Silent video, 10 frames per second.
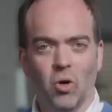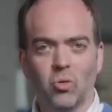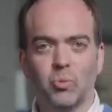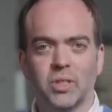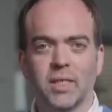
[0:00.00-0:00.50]

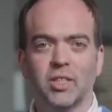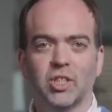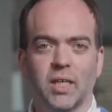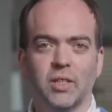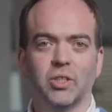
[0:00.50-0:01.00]
all present
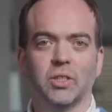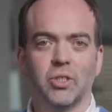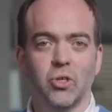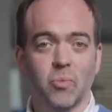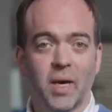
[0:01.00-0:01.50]
challenges
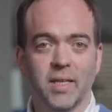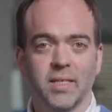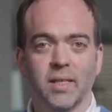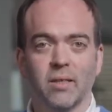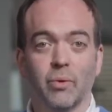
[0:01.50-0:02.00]
to
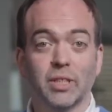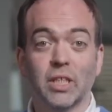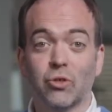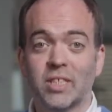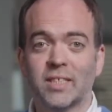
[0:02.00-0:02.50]
humanity which
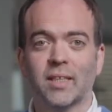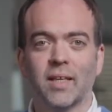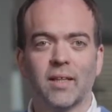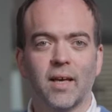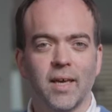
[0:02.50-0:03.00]

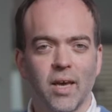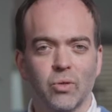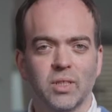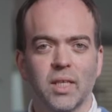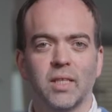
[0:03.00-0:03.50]
increasingly lie
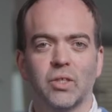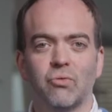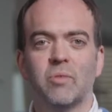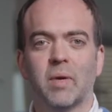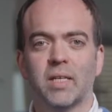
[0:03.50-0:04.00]
outside the
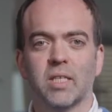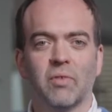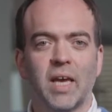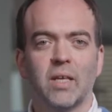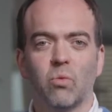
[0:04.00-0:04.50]
remit of
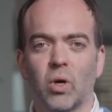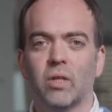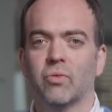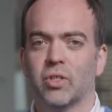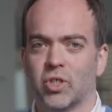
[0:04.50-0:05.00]
any one
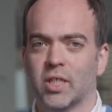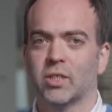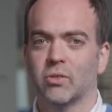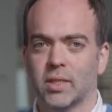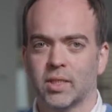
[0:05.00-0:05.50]
of the
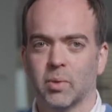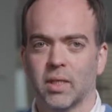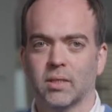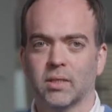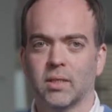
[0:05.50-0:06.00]
traditional
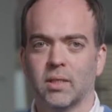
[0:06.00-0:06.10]
disciplines.